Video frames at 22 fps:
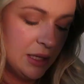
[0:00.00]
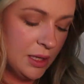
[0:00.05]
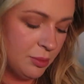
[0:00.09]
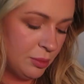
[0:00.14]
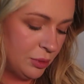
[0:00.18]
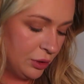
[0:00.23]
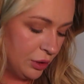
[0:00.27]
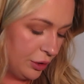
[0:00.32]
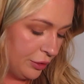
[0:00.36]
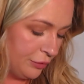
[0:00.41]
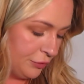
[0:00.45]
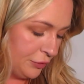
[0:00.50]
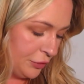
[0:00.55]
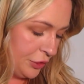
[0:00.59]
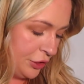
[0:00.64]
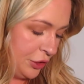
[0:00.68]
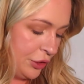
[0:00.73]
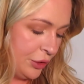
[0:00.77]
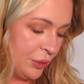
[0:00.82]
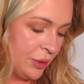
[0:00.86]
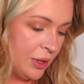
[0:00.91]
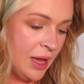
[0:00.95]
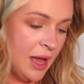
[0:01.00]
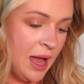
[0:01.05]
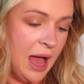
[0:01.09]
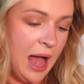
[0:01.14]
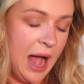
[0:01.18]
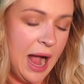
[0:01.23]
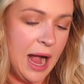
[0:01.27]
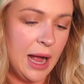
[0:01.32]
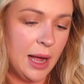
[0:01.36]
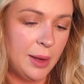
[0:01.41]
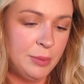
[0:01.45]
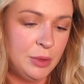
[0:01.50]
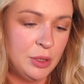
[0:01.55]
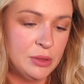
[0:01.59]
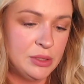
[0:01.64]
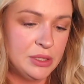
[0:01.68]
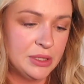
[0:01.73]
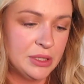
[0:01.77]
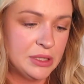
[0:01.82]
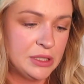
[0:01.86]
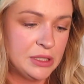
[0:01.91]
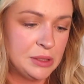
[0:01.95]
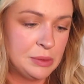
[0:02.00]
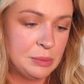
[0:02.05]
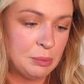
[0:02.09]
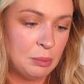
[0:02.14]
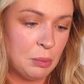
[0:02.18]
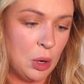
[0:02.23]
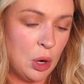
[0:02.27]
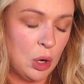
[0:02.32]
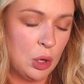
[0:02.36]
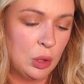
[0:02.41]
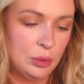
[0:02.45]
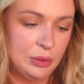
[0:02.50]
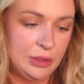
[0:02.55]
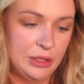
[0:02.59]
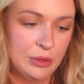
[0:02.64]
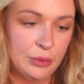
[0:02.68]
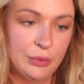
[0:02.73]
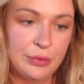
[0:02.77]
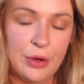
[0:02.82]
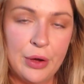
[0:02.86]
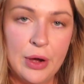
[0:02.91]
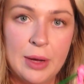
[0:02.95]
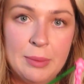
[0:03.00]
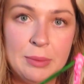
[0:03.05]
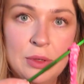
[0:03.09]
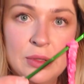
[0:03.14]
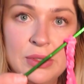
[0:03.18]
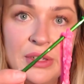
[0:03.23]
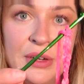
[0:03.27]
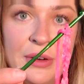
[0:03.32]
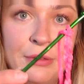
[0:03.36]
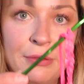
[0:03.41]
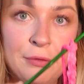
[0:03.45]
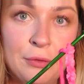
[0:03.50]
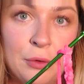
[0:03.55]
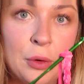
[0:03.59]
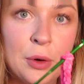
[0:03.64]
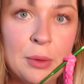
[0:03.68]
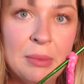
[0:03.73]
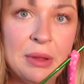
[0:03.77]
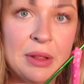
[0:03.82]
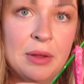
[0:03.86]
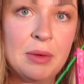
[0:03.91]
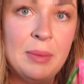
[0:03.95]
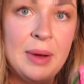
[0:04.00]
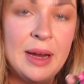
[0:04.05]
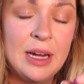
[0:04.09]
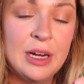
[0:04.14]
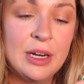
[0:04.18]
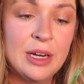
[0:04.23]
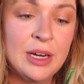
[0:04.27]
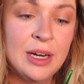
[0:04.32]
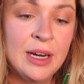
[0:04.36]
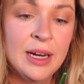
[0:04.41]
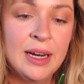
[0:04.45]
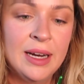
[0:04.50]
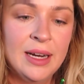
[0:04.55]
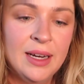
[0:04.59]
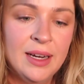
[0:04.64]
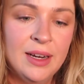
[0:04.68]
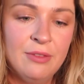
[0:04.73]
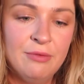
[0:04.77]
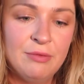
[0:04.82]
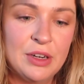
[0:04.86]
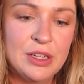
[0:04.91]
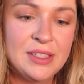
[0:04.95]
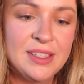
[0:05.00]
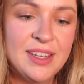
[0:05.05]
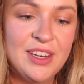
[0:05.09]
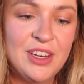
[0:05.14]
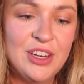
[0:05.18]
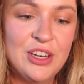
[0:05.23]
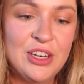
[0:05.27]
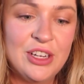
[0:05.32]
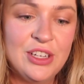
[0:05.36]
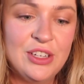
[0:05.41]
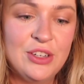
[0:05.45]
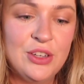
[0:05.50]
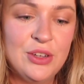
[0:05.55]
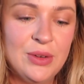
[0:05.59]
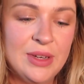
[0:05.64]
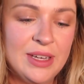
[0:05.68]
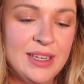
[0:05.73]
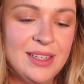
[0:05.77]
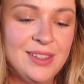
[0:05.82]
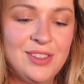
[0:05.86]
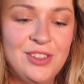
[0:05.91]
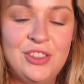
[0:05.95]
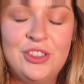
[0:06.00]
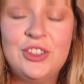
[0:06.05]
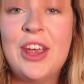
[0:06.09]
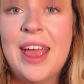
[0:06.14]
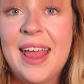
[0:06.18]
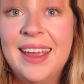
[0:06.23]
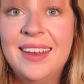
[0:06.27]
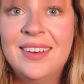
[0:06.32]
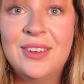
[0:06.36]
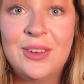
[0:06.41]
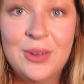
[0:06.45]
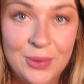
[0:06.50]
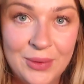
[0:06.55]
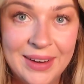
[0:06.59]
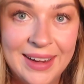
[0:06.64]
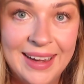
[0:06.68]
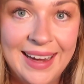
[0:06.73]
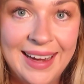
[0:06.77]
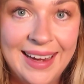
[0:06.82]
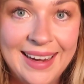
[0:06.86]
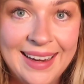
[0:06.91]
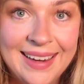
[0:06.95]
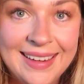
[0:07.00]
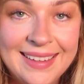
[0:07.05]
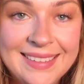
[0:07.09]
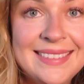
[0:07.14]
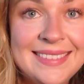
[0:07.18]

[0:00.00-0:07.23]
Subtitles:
it below for you. I'm using a small needle though. I'm using a 4mm. First thing you're gonna do is chain 20.